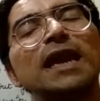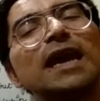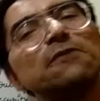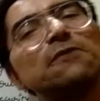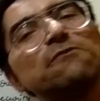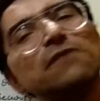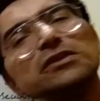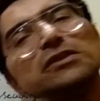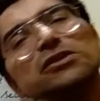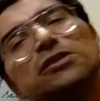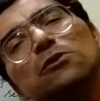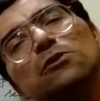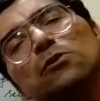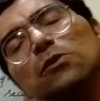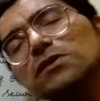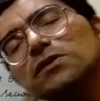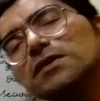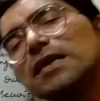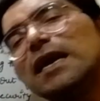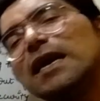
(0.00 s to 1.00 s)
And when she
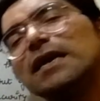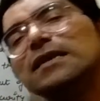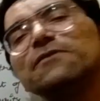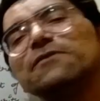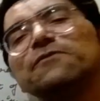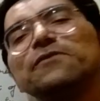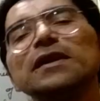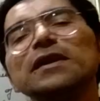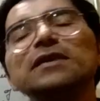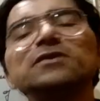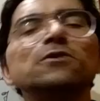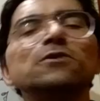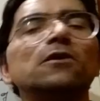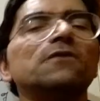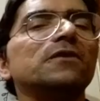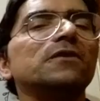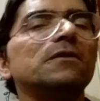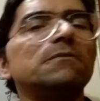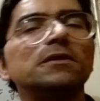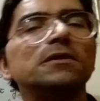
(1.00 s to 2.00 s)
looks at the face
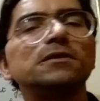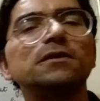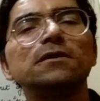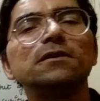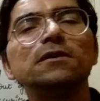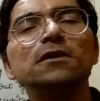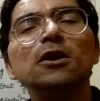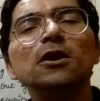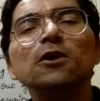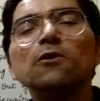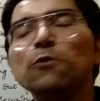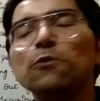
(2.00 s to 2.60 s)
of her mother,